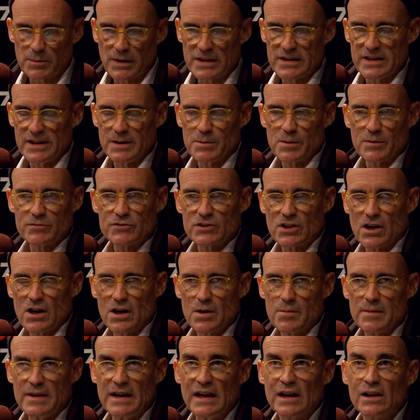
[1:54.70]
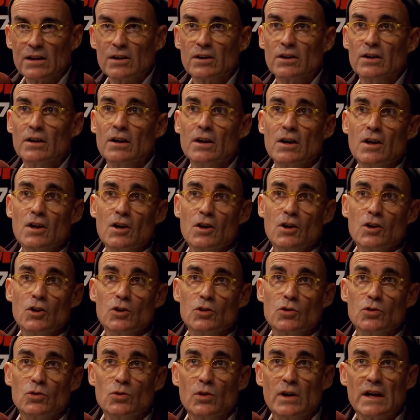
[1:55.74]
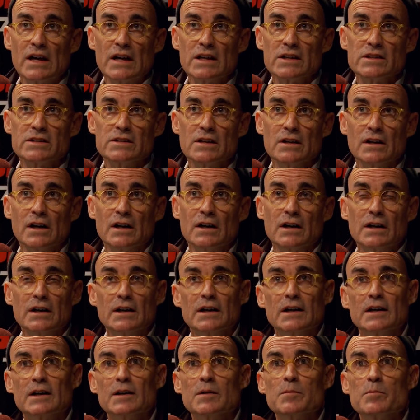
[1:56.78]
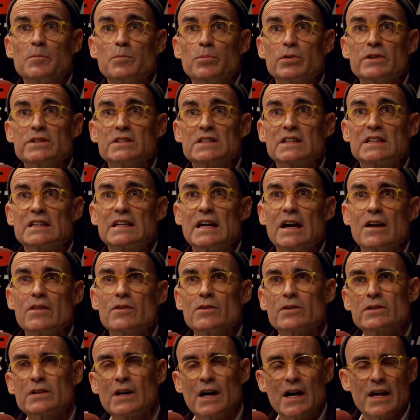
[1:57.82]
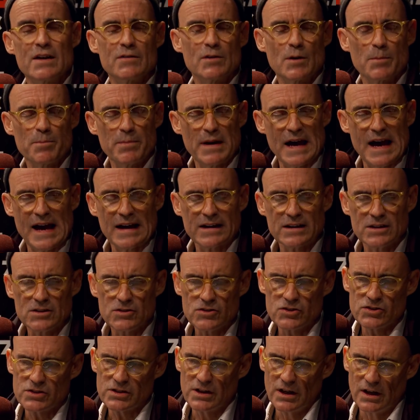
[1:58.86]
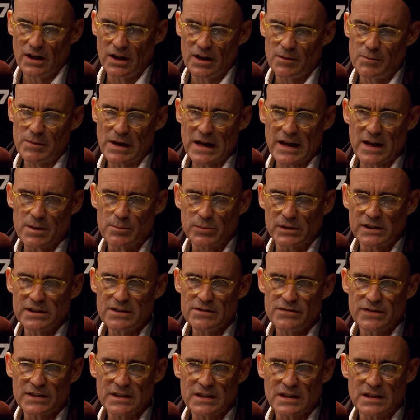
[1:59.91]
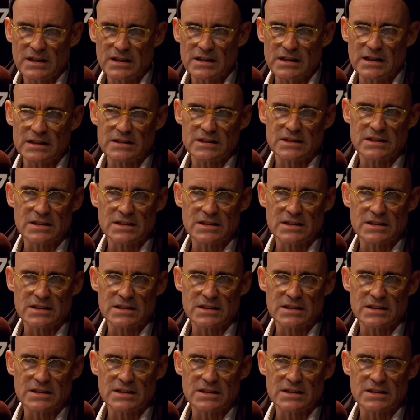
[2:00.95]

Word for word: by the name of Tom Heller who had put together kind of a package, and I believe at the